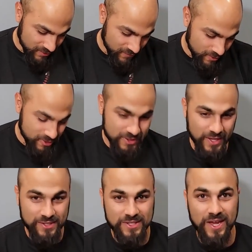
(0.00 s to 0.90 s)
few
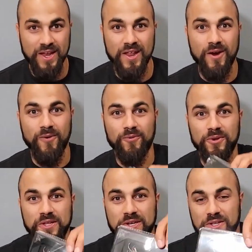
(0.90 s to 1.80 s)
that stand out
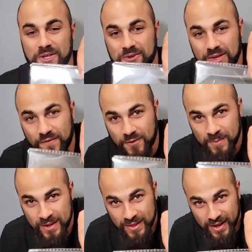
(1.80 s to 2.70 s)
really clearly for
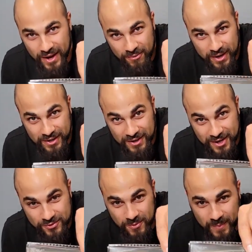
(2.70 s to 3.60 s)
me that I
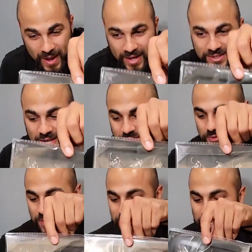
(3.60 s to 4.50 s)
recognize from past
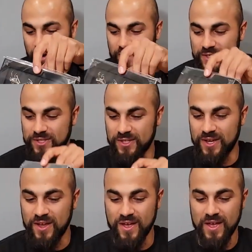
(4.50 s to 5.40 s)
entries,
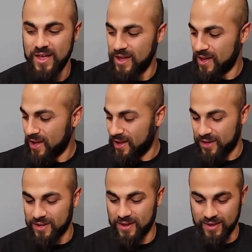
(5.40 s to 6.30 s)
obviously.
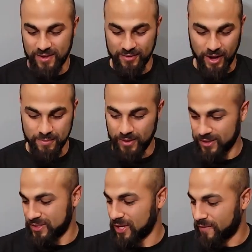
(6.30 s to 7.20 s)
And I'm not
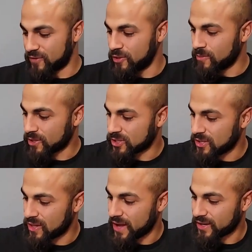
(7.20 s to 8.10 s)
going to delve too much
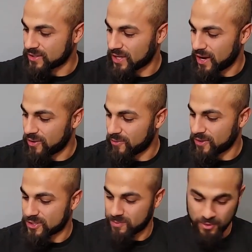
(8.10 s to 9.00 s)
into that because I don't want
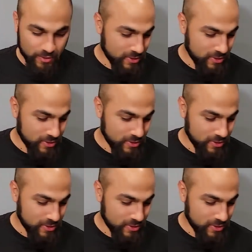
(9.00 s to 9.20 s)
to spoil the